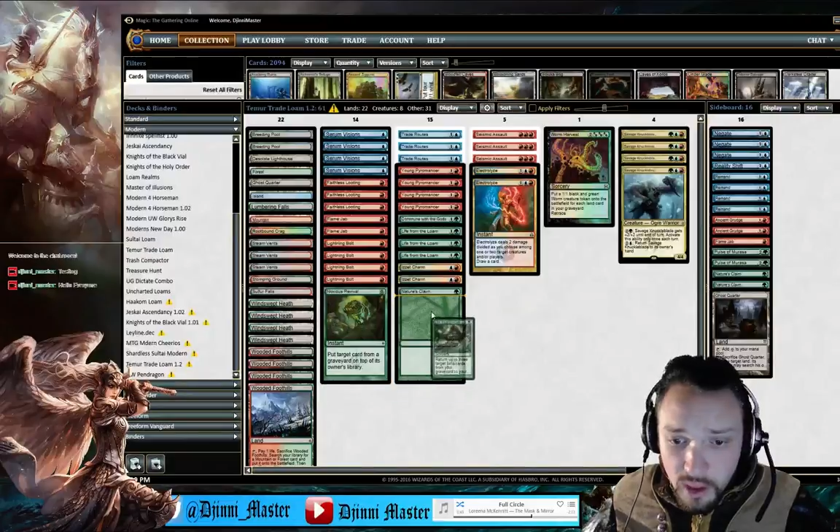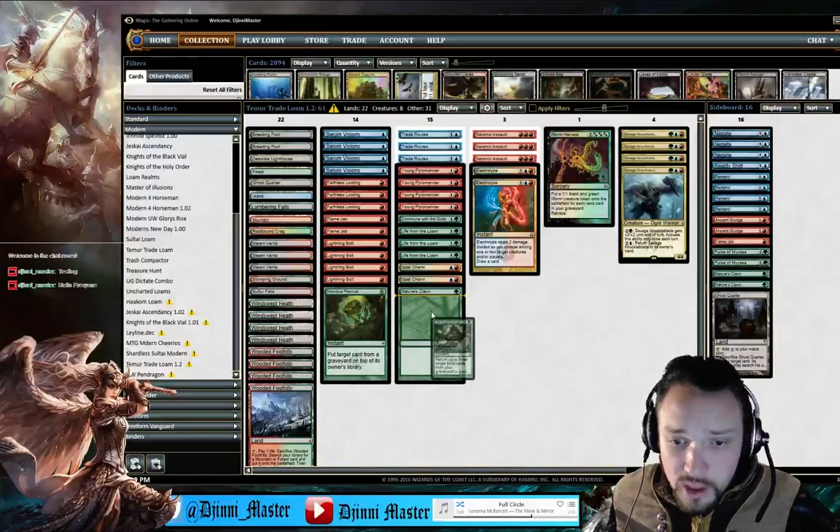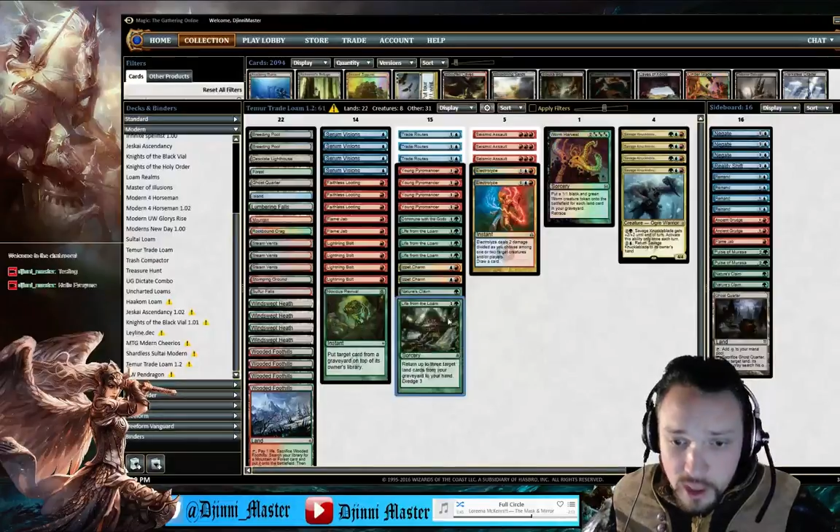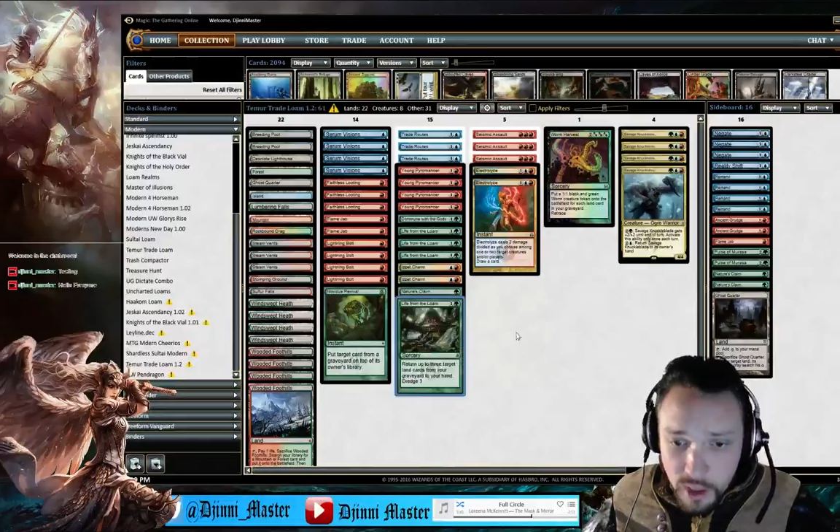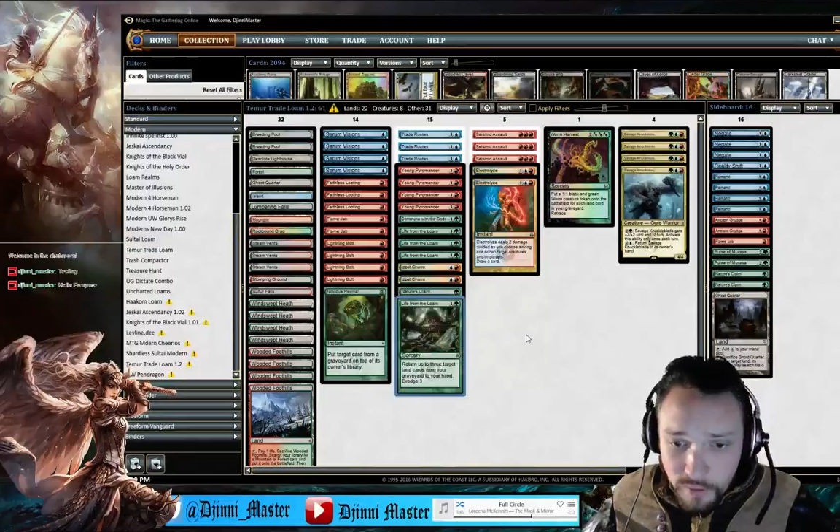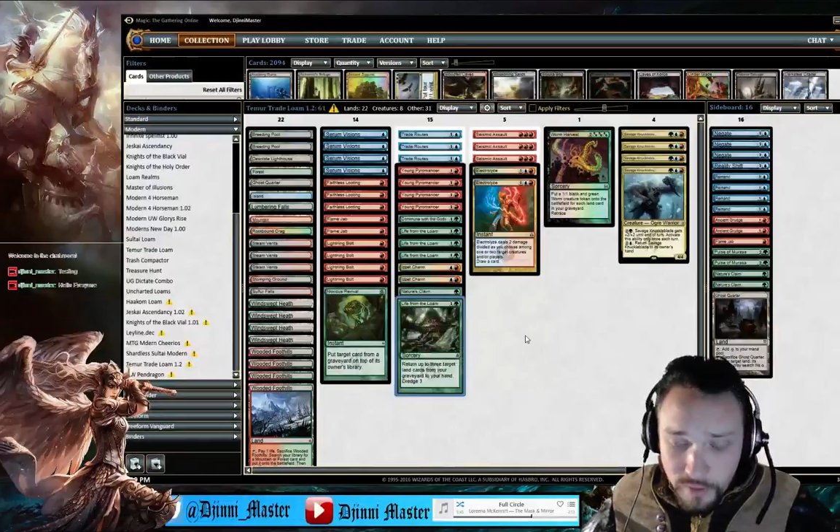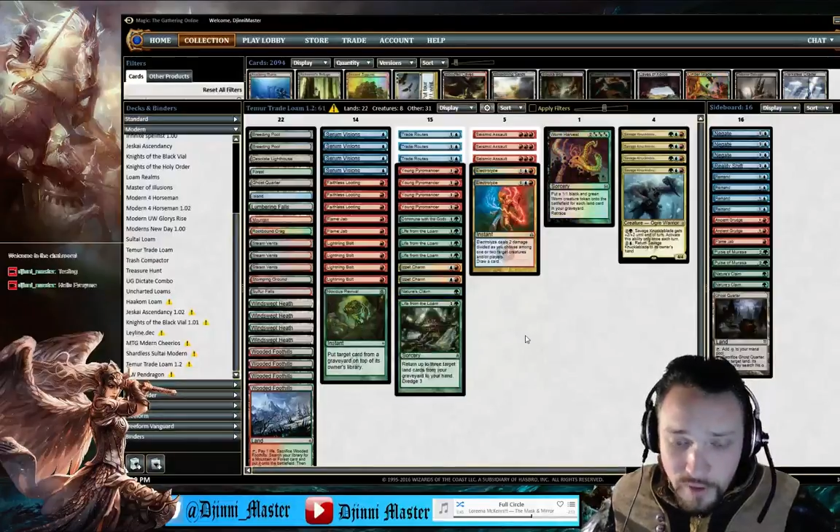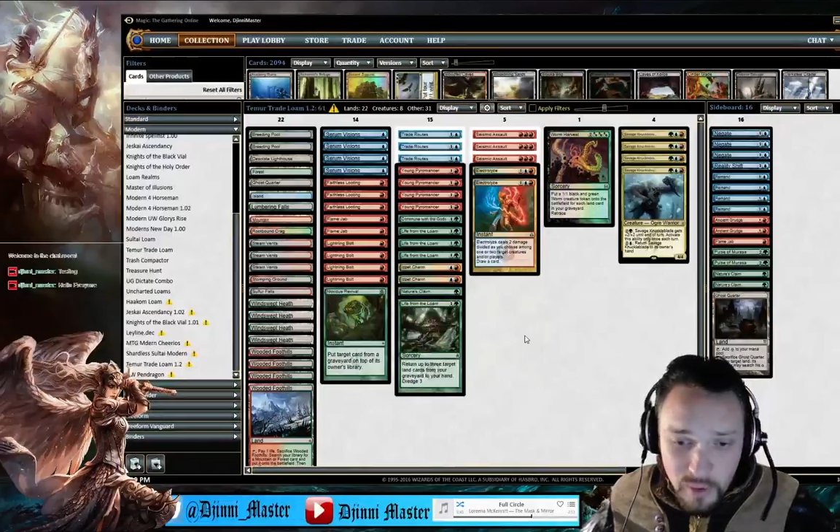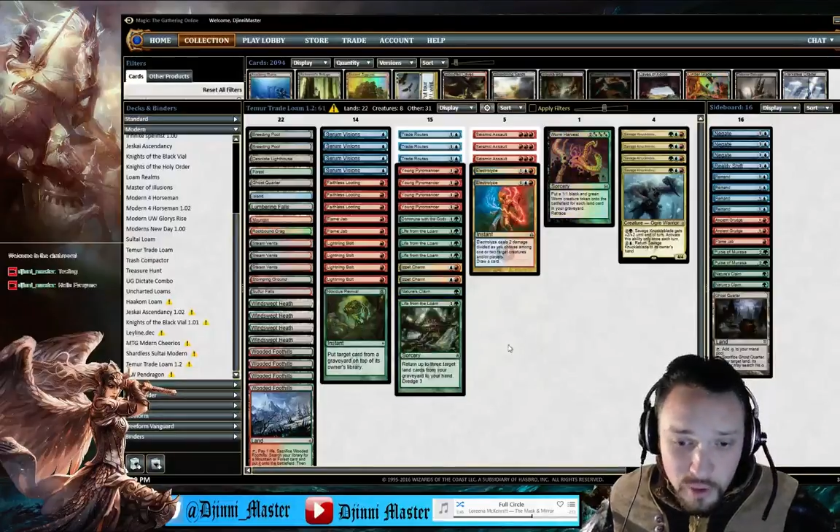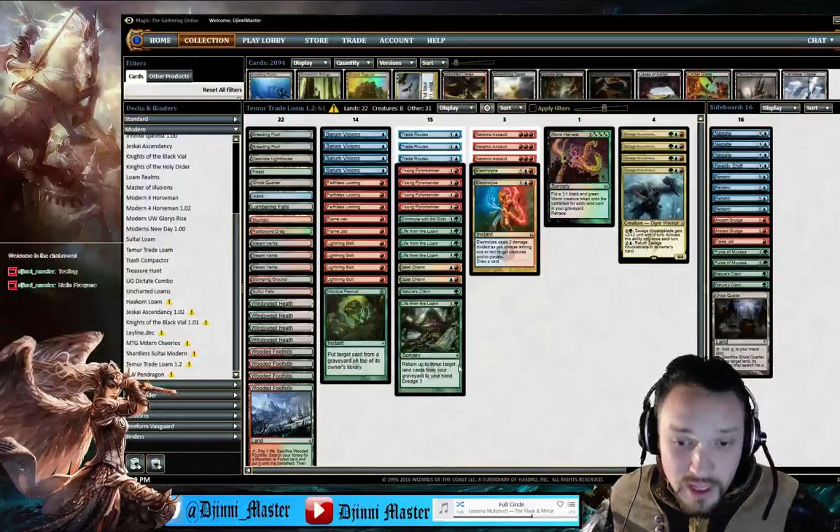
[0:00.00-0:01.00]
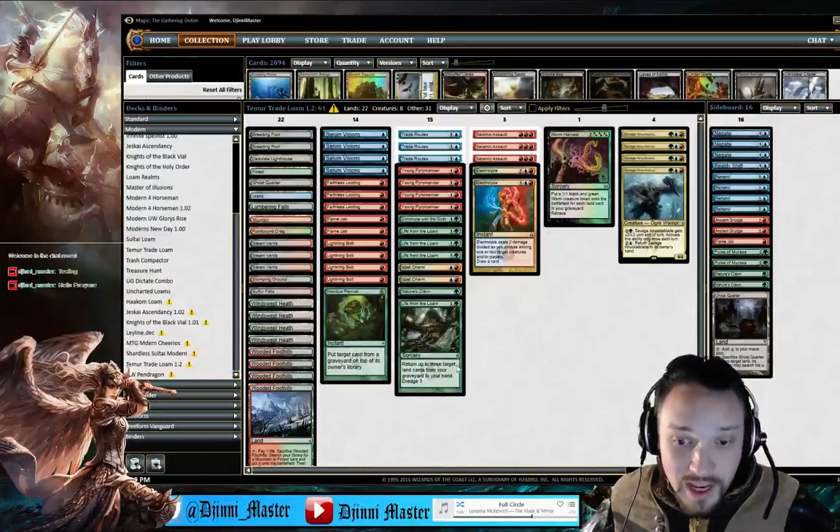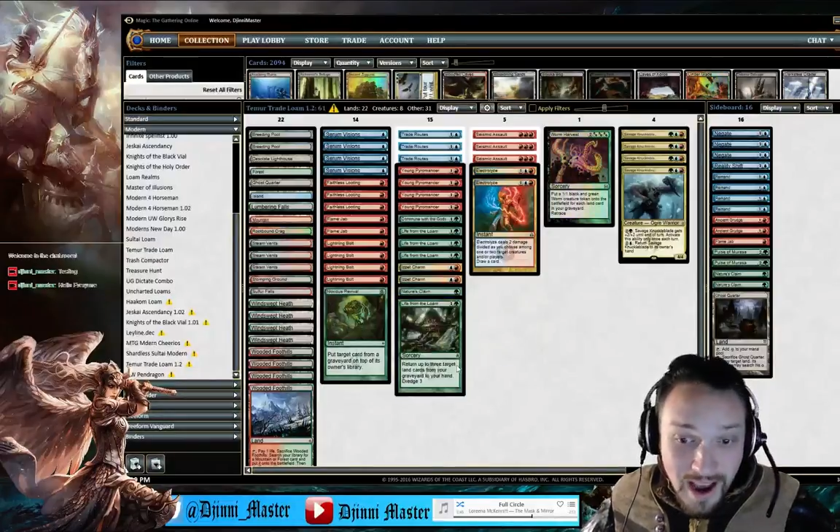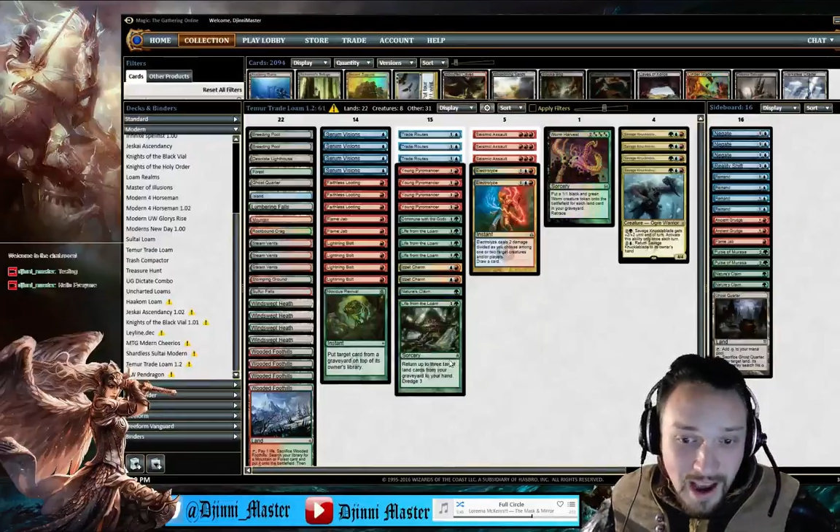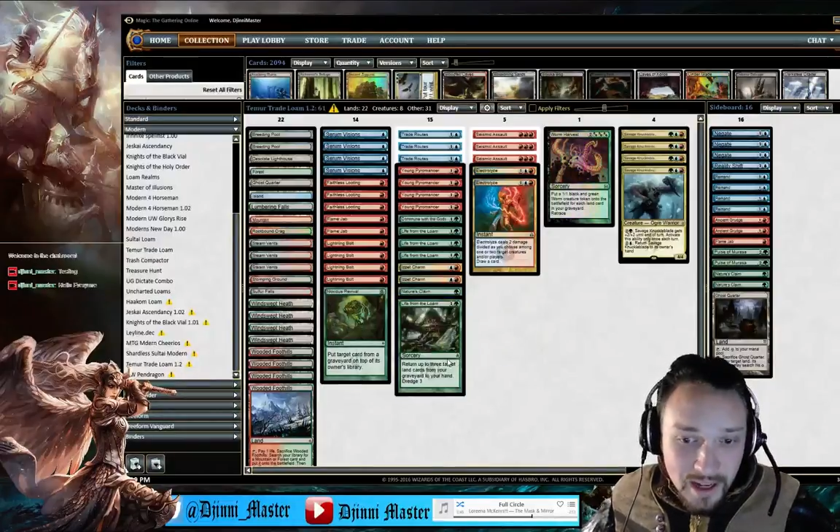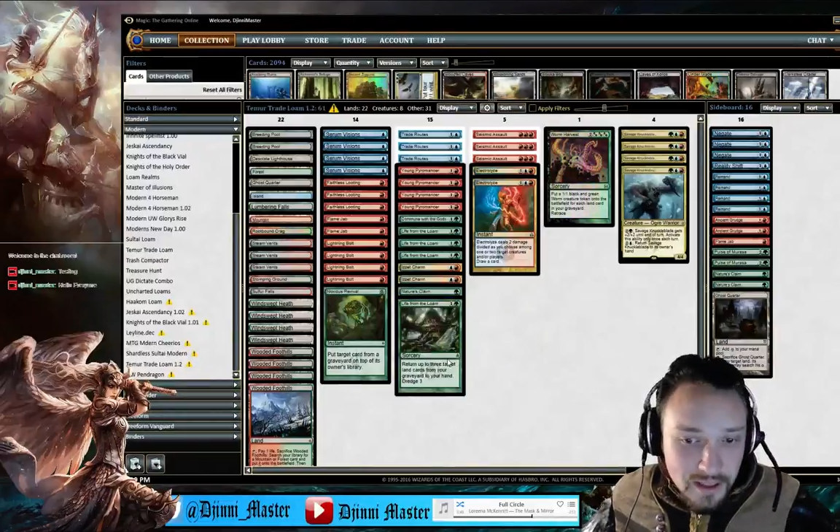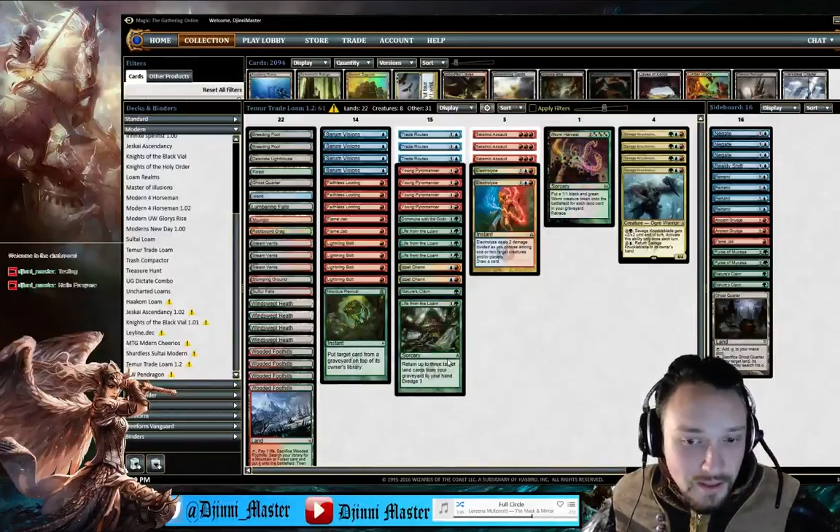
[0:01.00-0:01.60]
So if anyone's not